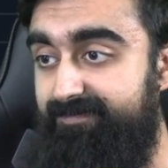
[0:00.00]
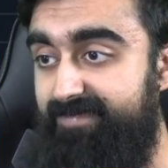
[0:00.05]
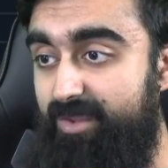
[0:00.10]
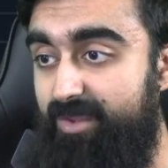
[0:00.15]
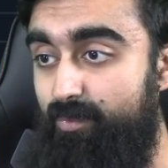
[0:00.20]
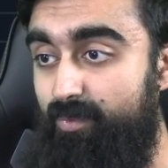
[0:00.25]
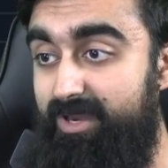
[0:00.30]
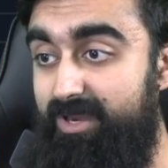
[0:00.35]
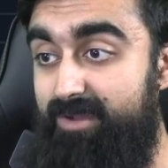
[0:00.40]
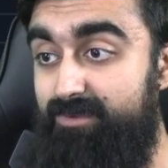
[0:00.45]

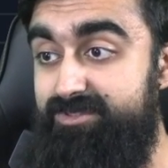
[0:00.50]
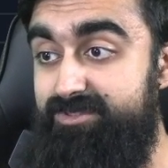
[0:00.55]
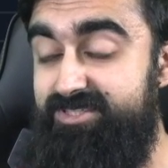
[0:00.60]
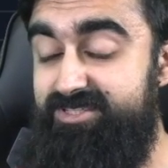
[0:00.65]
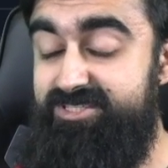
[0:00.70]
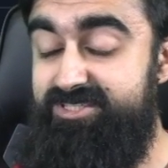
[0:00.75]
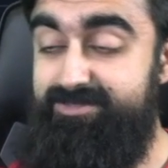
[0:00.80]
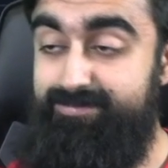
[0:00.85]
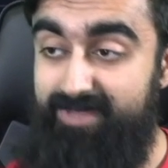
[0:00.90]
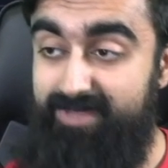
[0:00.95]
when I was
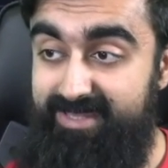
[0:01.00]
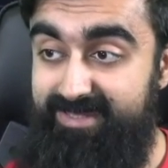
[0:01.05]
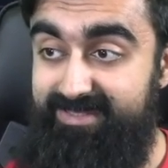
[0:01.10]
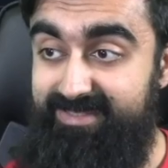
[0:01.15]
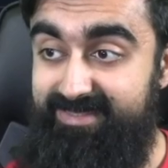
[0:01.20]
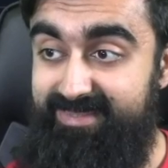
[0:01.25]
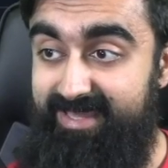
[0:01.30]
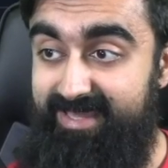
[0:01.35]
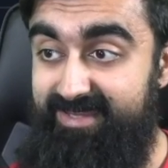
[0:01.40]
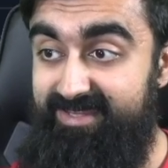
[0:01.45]

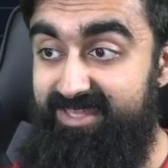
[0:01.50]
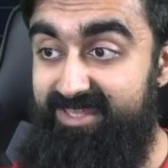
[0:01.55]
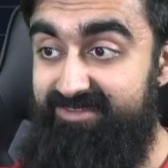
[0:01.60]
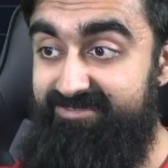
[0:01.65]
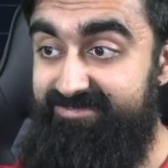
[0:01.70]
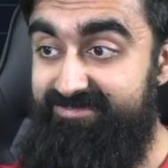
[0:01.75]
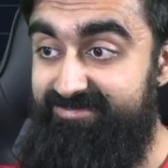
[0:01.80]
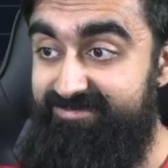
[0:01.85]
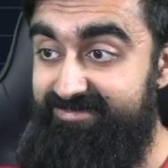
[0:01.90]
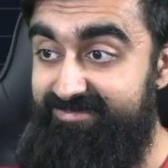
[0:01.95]
explaining that,
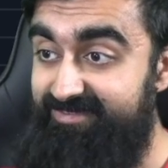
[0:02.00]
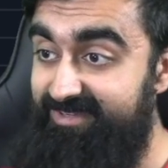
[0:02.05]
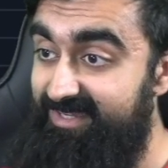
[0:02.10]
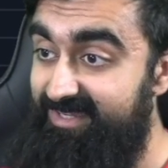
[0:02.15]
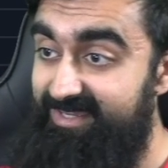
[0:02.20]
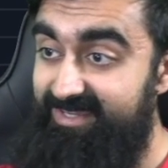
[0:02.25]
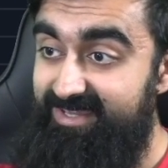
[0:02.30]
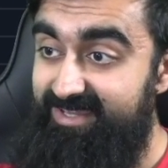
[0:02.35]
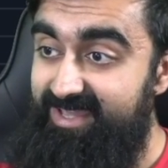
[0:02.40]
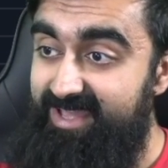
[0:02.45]
if
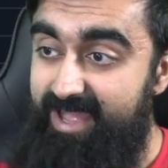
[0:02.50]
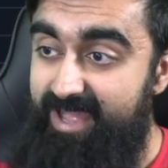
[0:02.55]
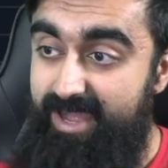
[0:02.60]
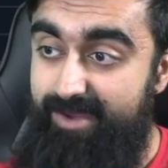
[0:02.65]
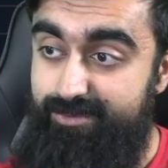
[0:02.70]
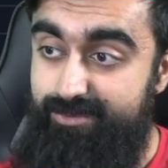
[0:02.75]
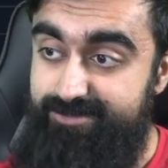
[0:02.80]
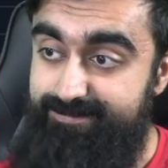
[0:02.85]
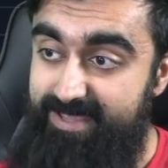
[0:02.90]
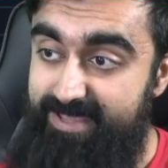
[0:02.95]
I
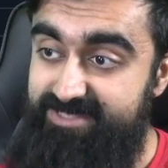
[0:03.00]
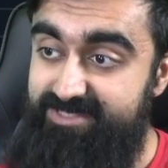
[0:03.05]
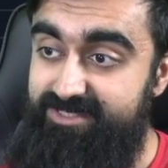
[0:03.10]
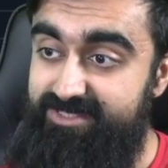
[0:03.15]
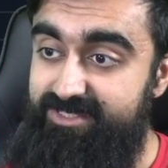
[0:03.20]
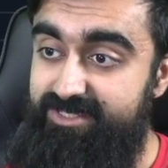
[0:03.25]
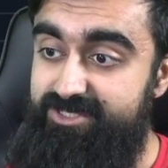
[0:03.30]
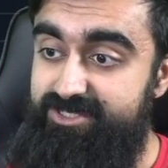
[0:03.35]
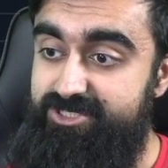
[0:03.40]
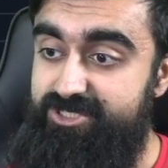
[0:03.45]
was
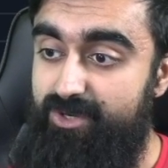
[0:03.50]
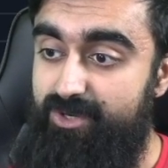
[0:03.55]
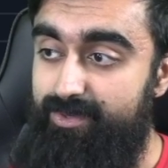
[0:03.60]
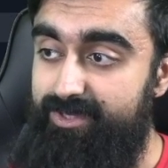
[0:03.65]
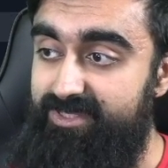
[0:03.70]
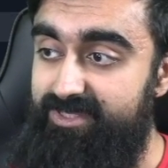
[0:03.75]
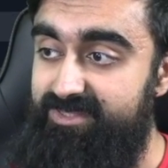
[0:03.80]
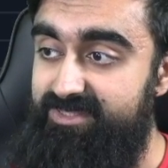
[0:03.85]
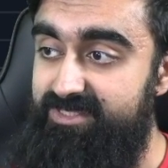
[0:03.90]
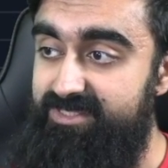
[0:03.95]
basically
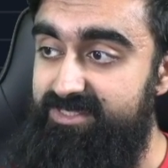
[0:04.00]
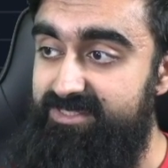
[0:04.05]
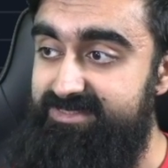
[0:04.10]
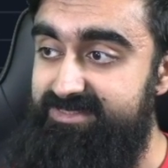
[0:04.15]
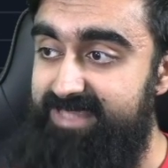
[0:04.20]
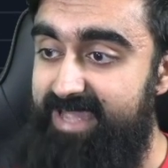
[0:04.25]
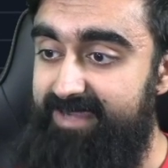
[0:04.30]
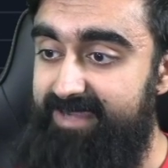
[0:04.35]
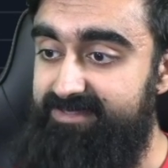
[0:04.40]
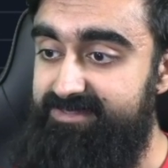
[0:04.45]
showing the
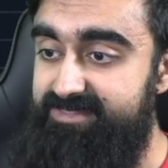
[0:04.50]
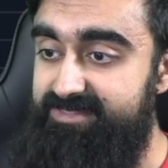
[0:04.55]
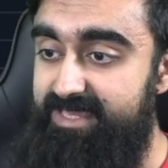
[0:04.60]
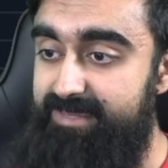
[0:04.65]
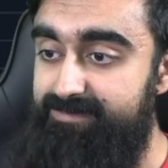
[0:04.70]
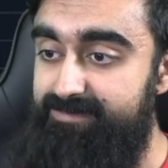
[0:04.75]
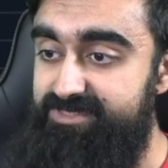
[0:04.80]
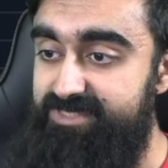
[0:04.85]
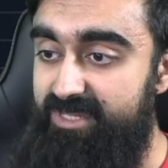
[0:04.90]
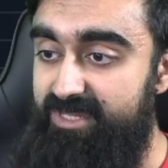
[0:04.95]
exact
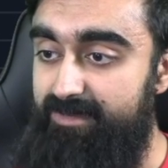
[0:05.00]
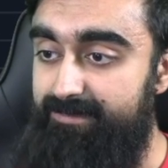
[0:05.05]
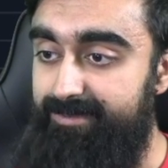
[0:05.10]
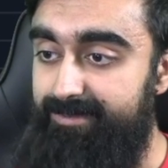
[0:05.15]
same setup